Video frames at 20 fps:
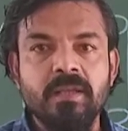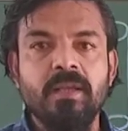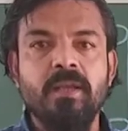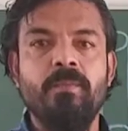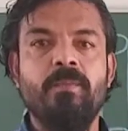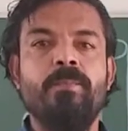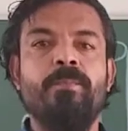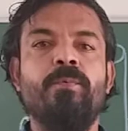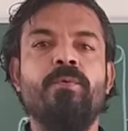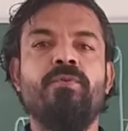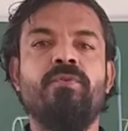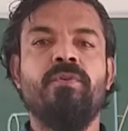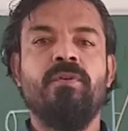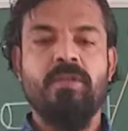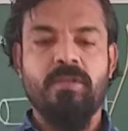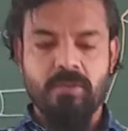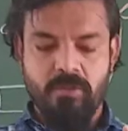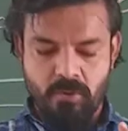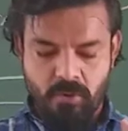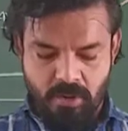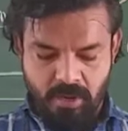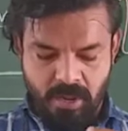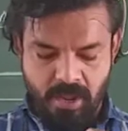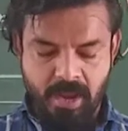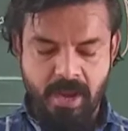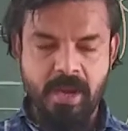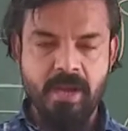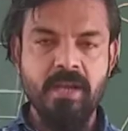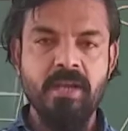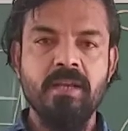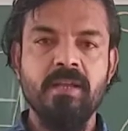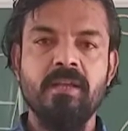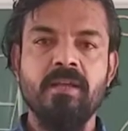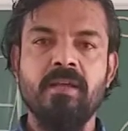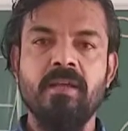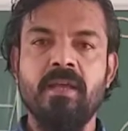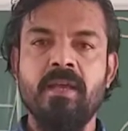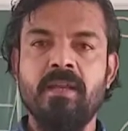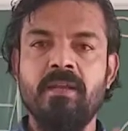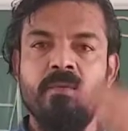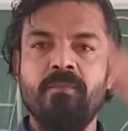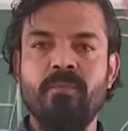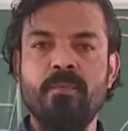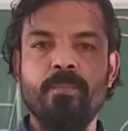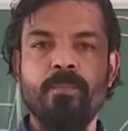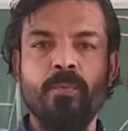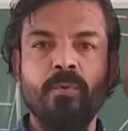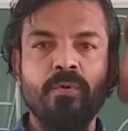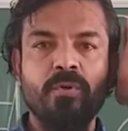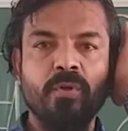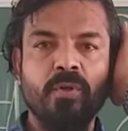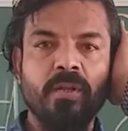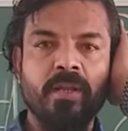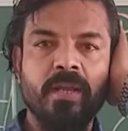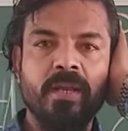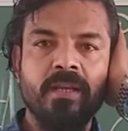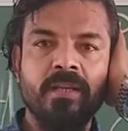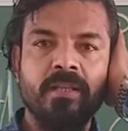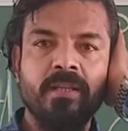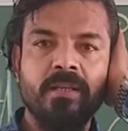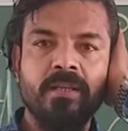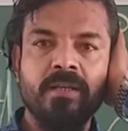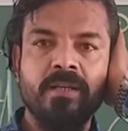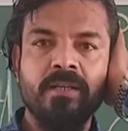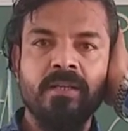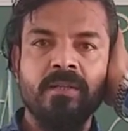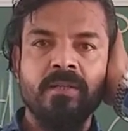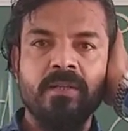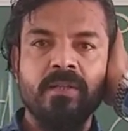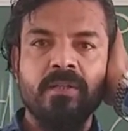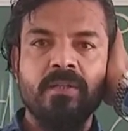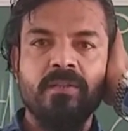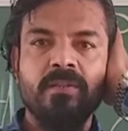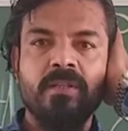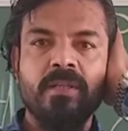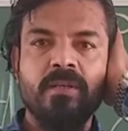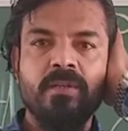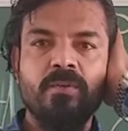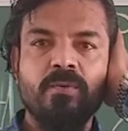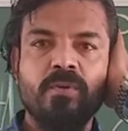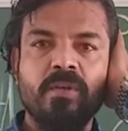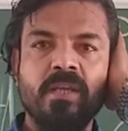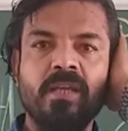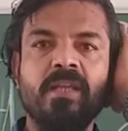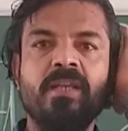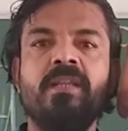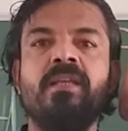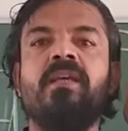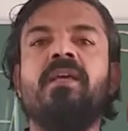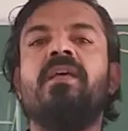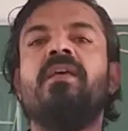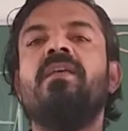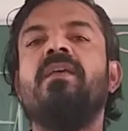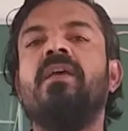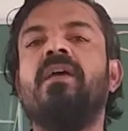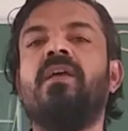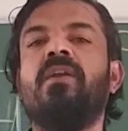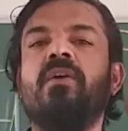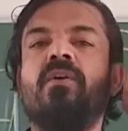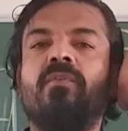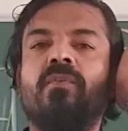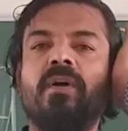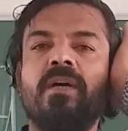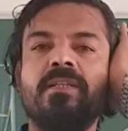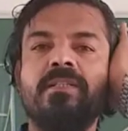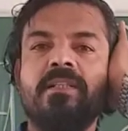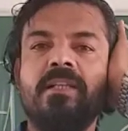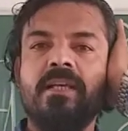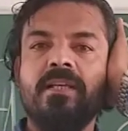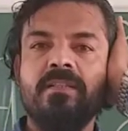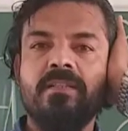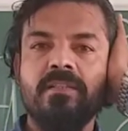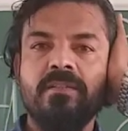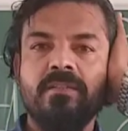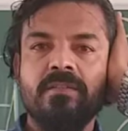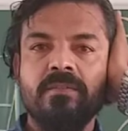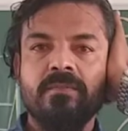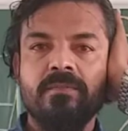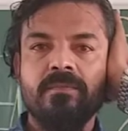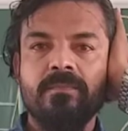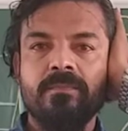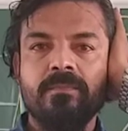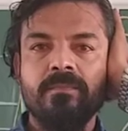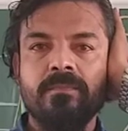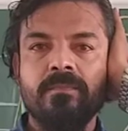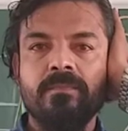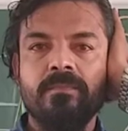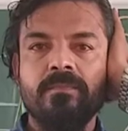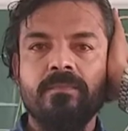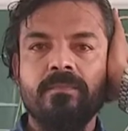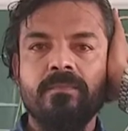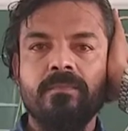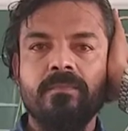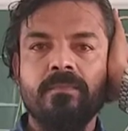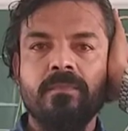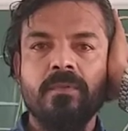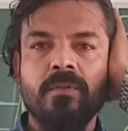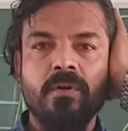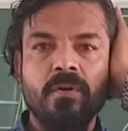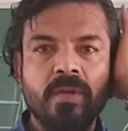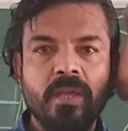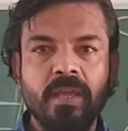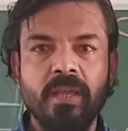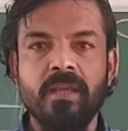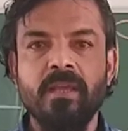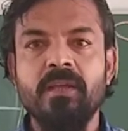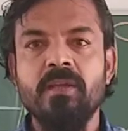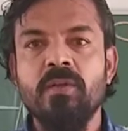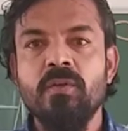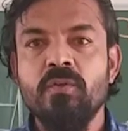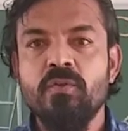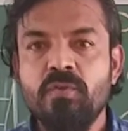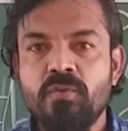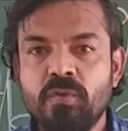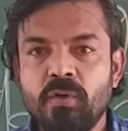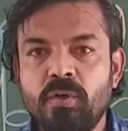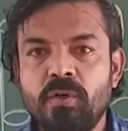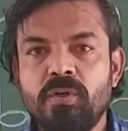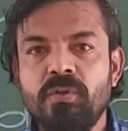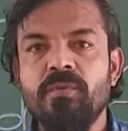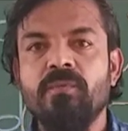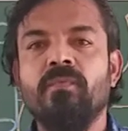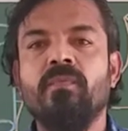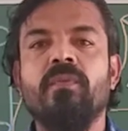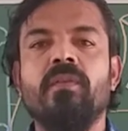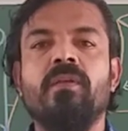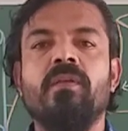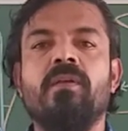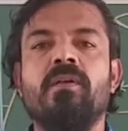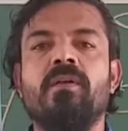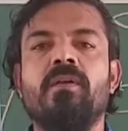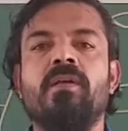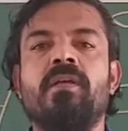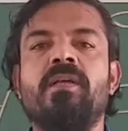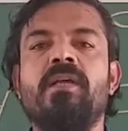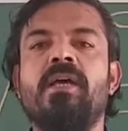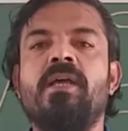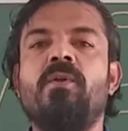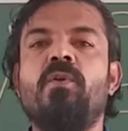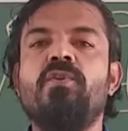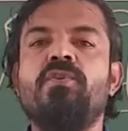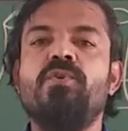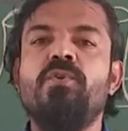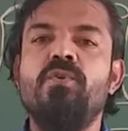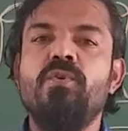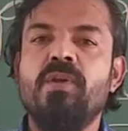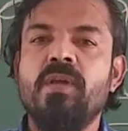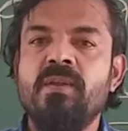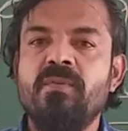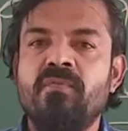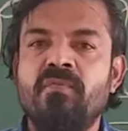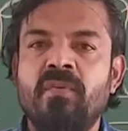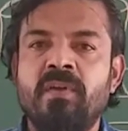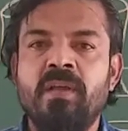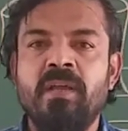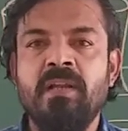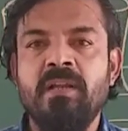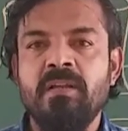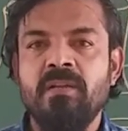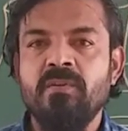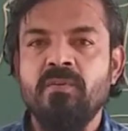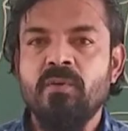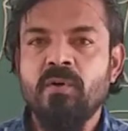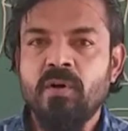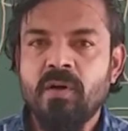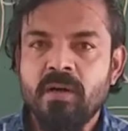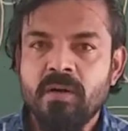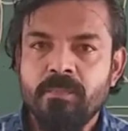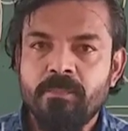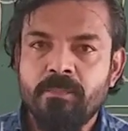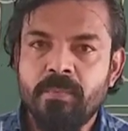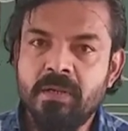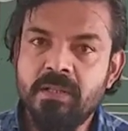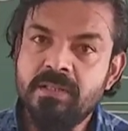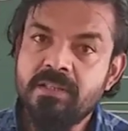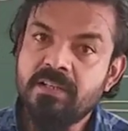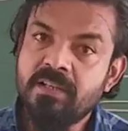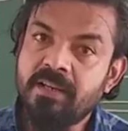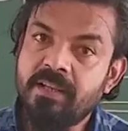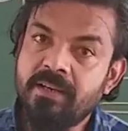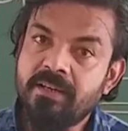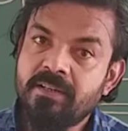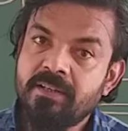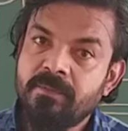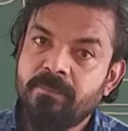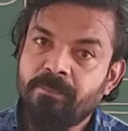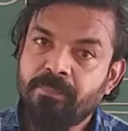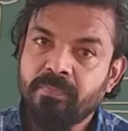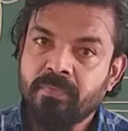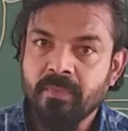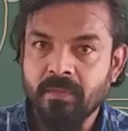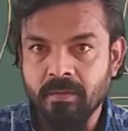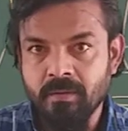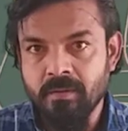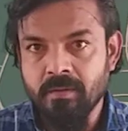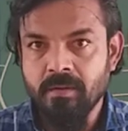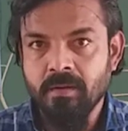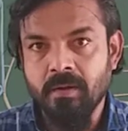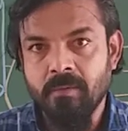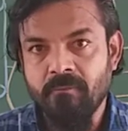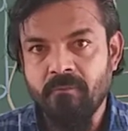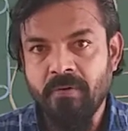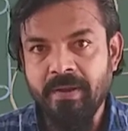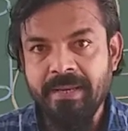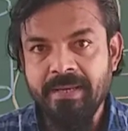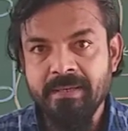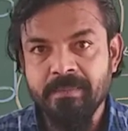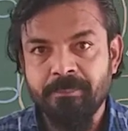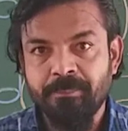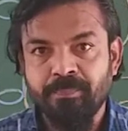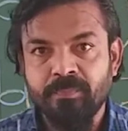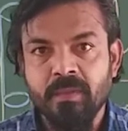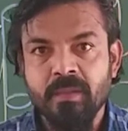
If you put your hand and if you put your hand here, then you can hear a voice like this. Okay, so here also you can feel your pulse rate. Fine.